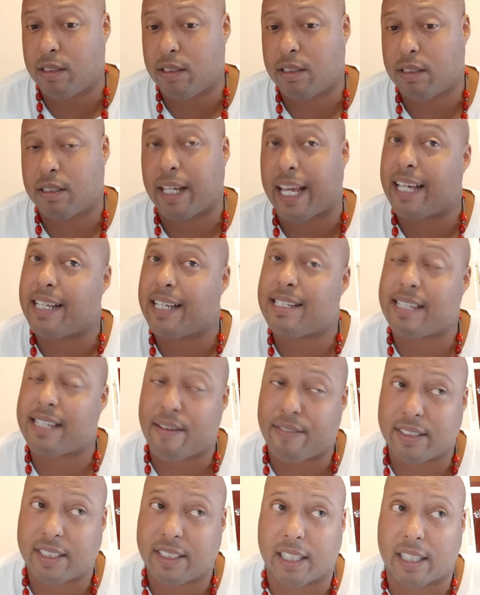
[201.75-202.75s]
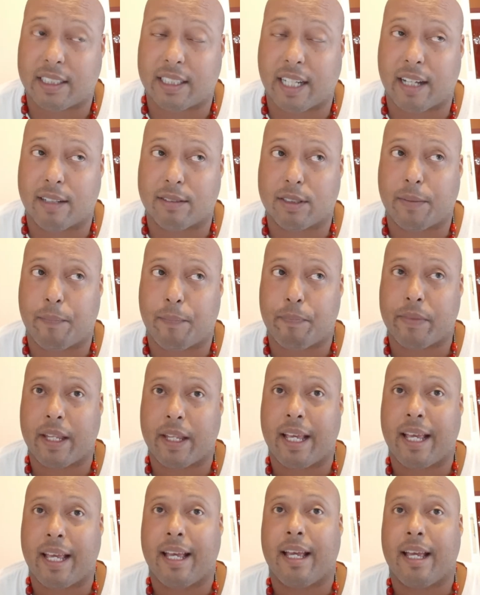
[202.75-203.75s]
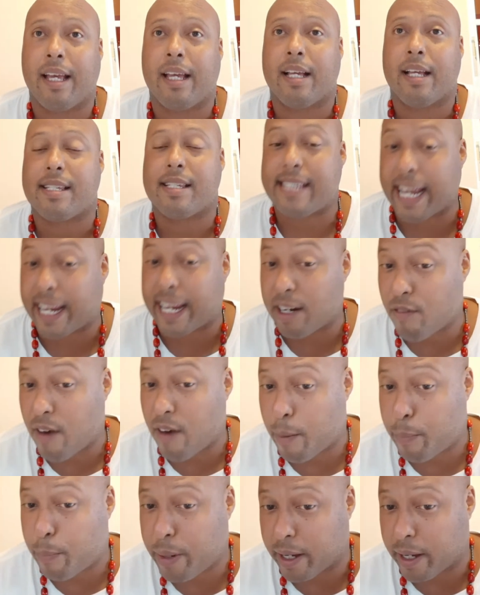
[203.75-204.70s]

7 touchdowns. Second round pick.